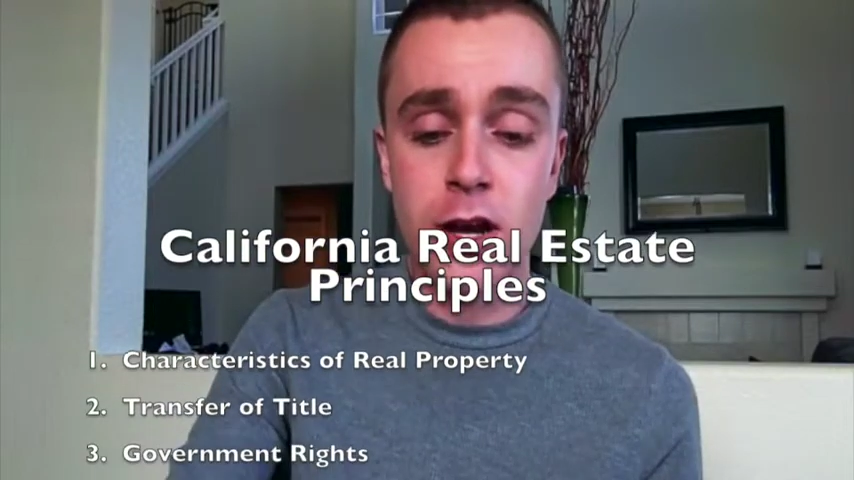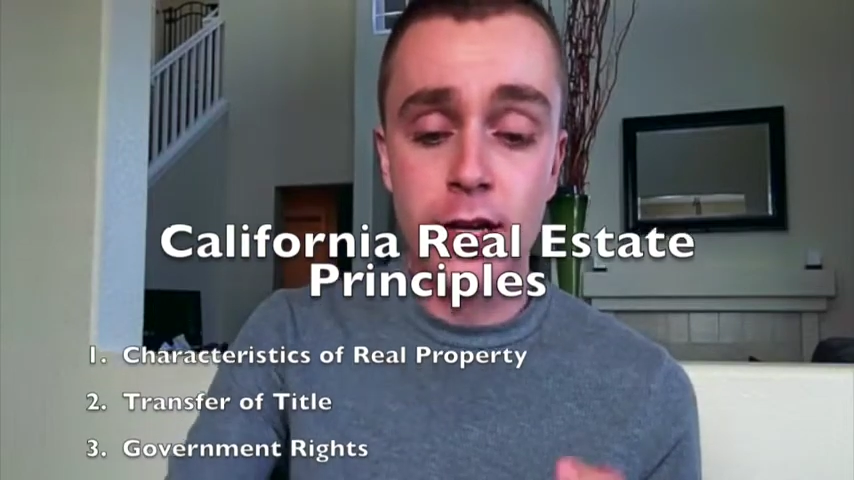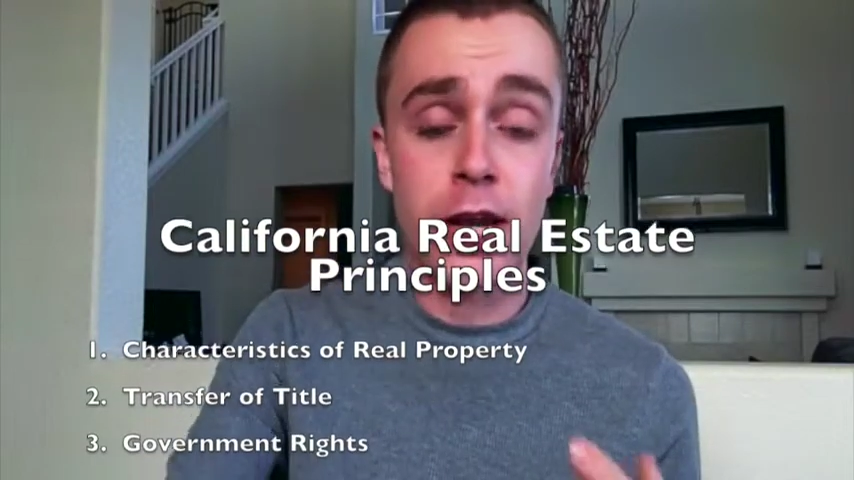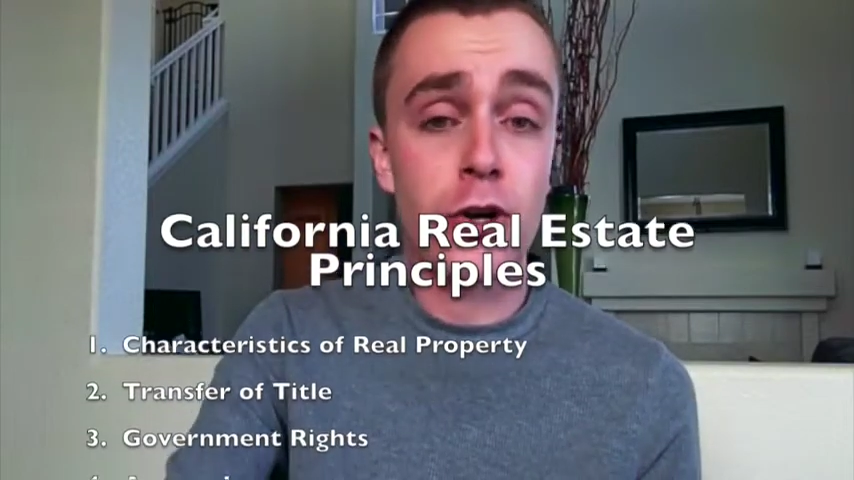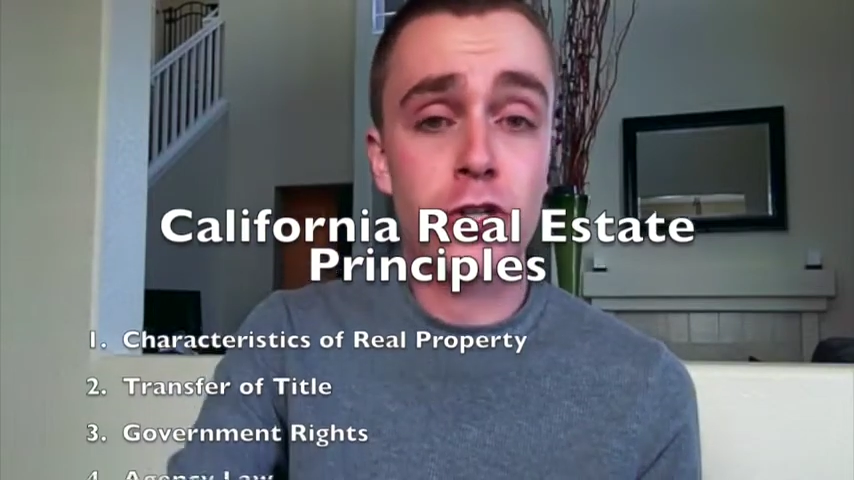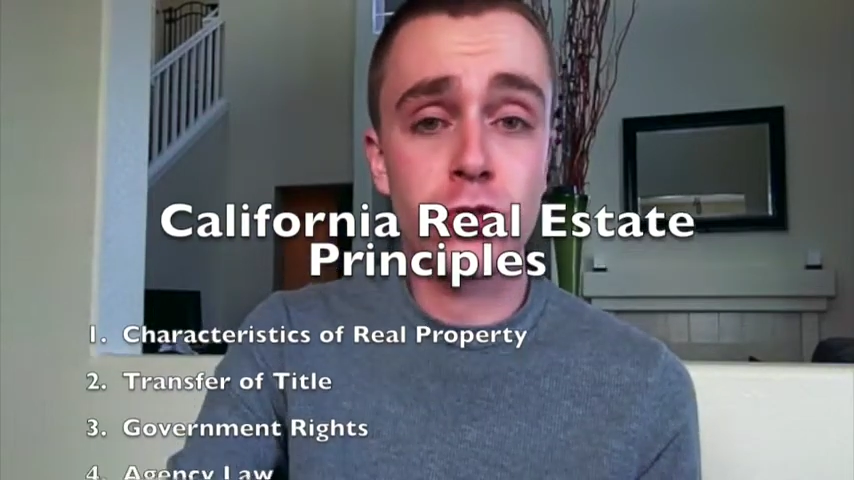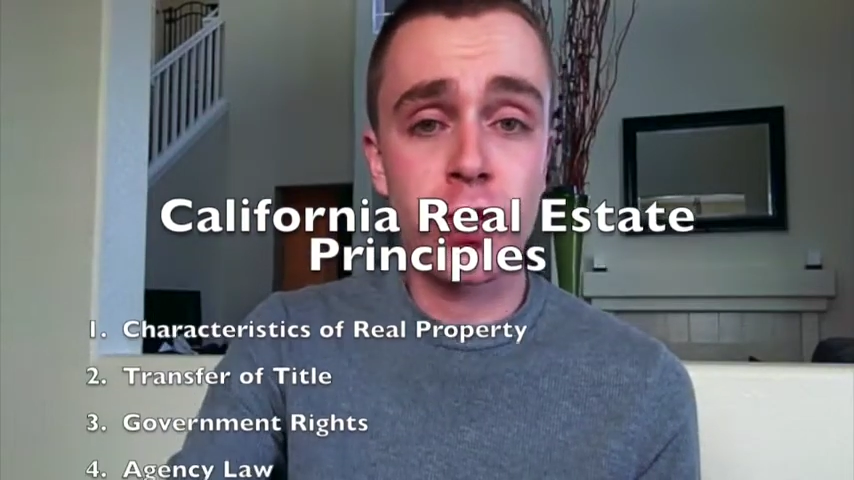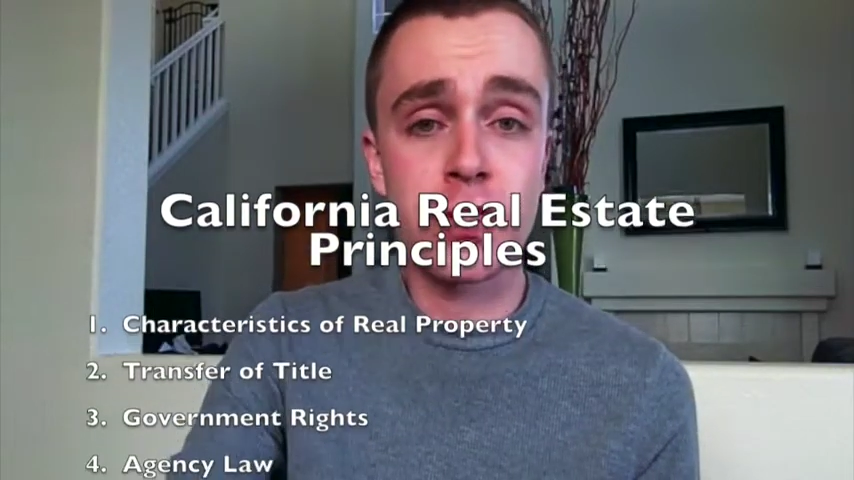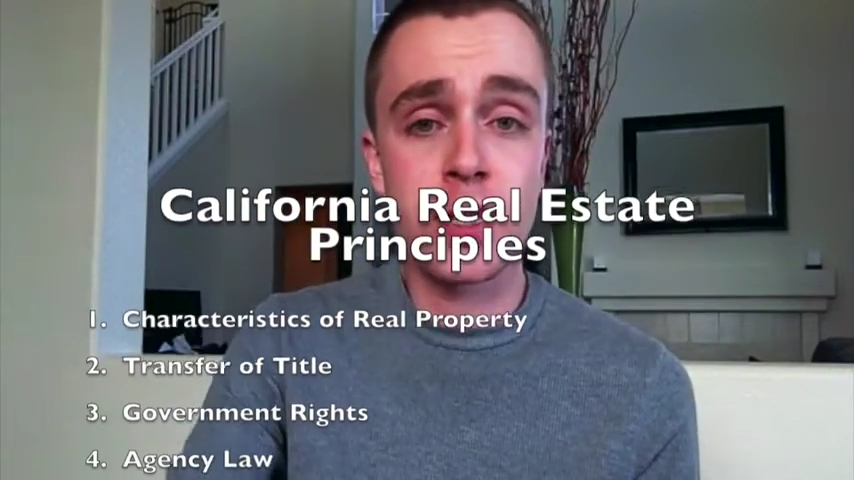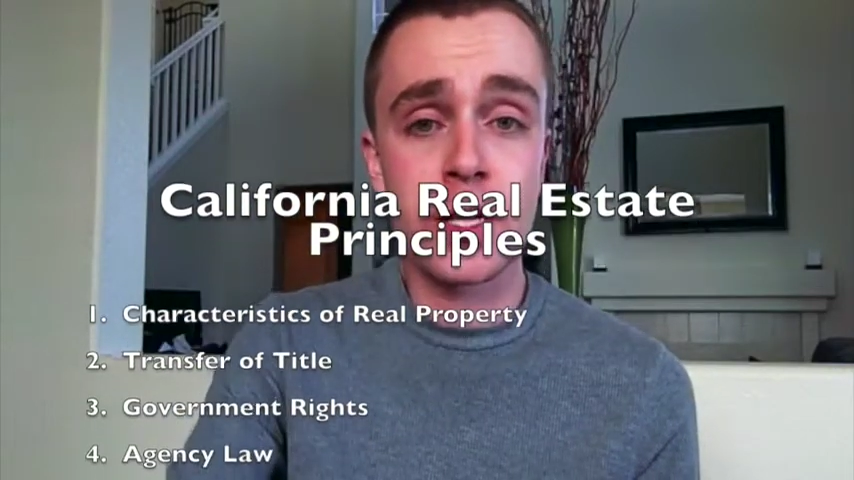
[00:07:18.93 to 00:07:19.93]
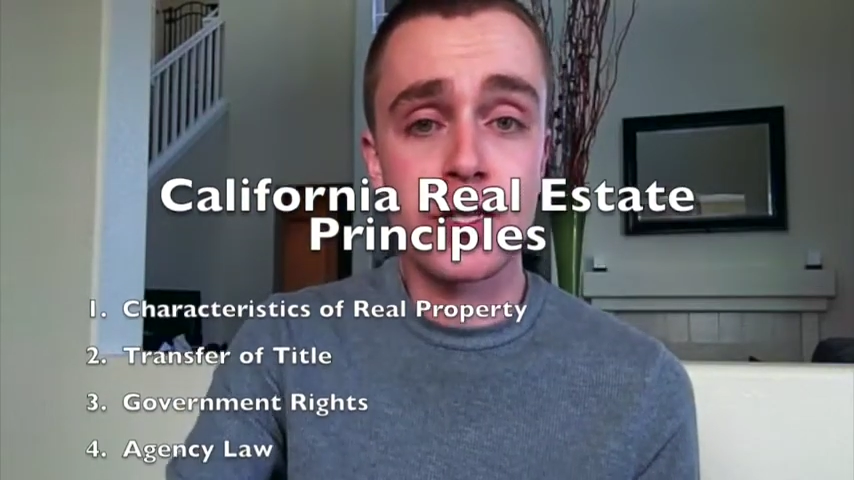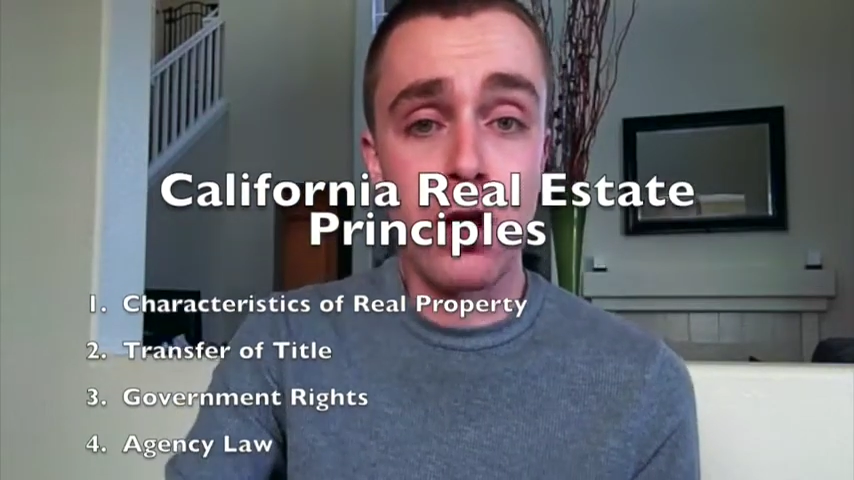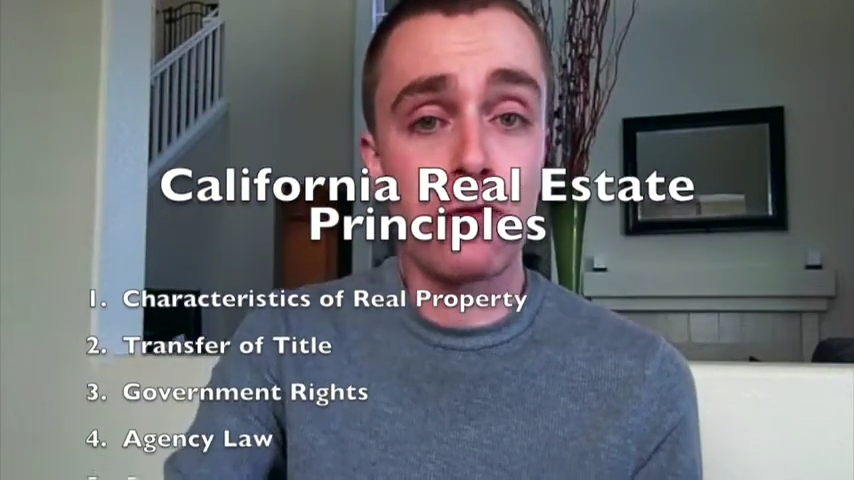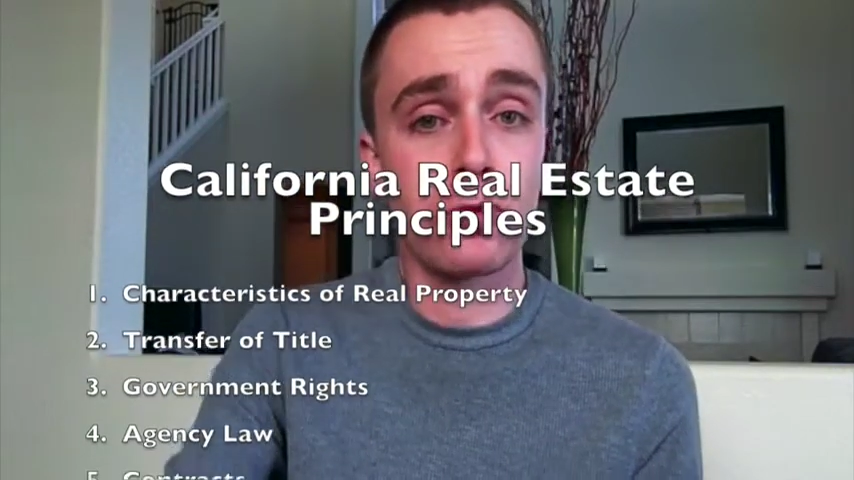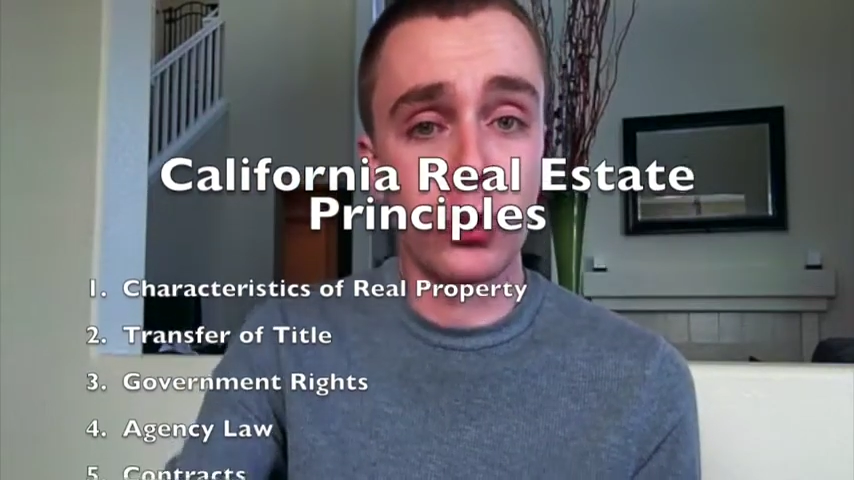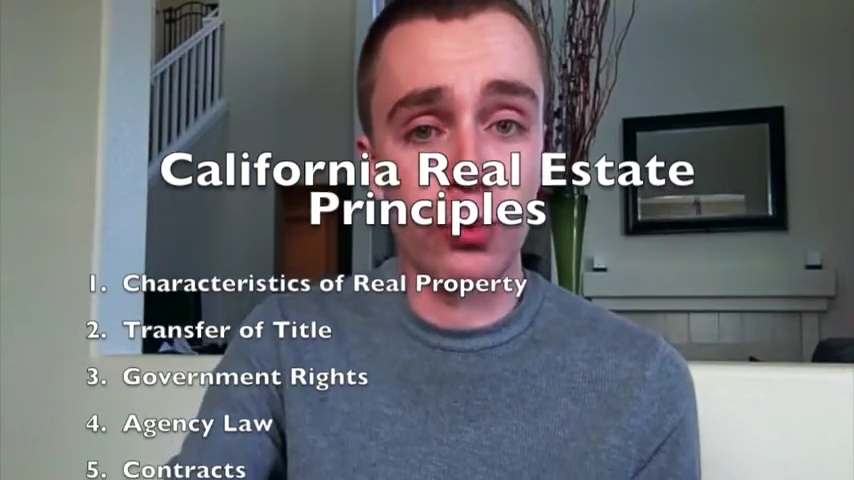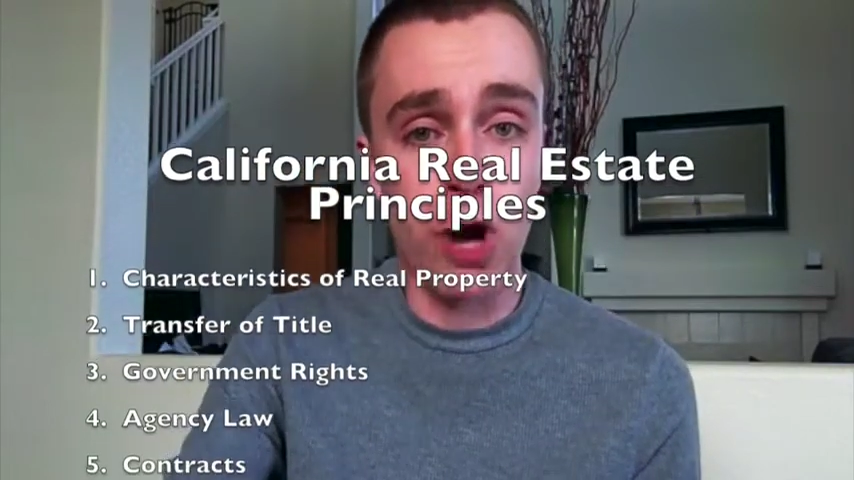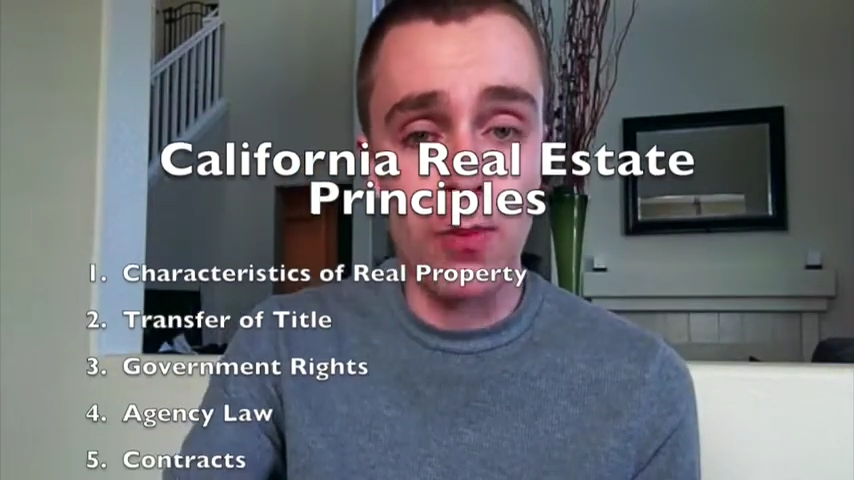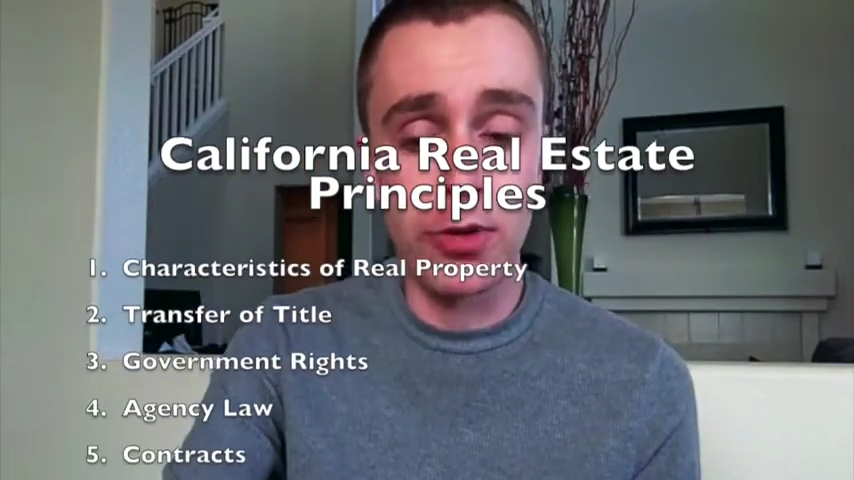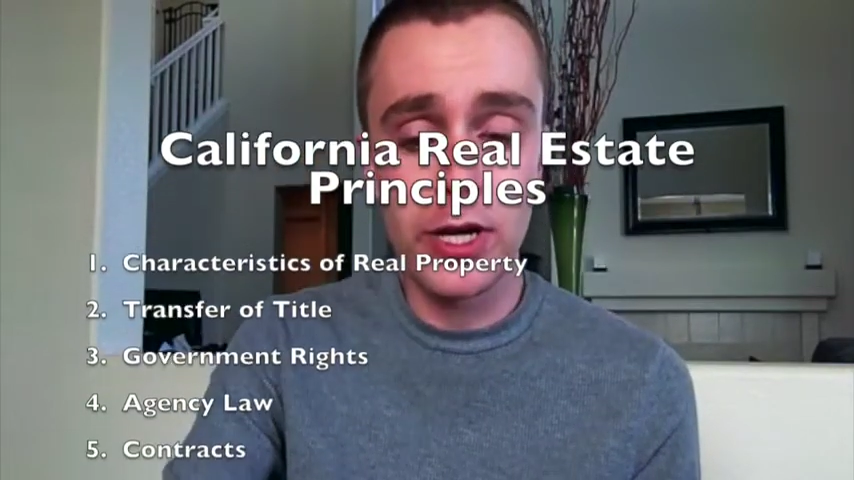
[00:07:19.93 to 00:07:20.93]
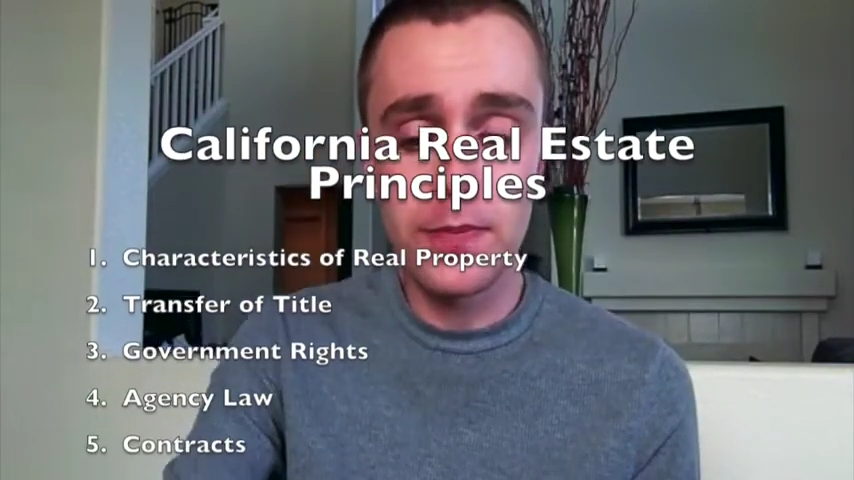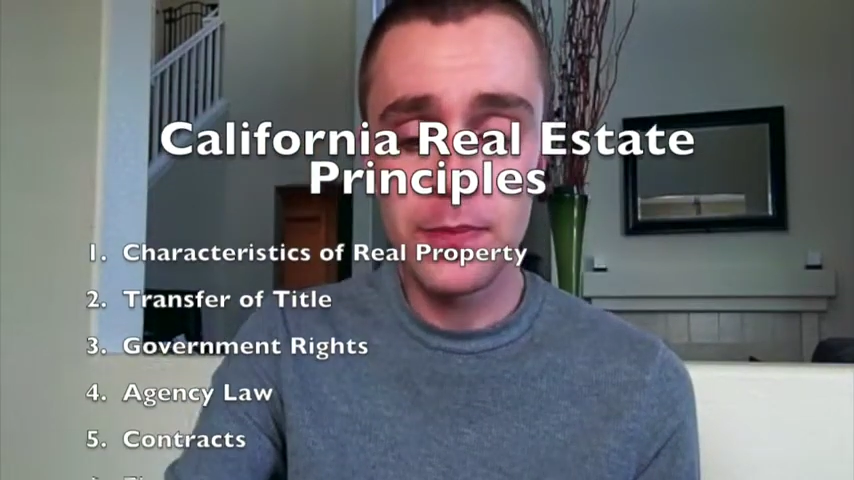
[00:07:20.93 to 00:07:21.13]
characteristics of real property,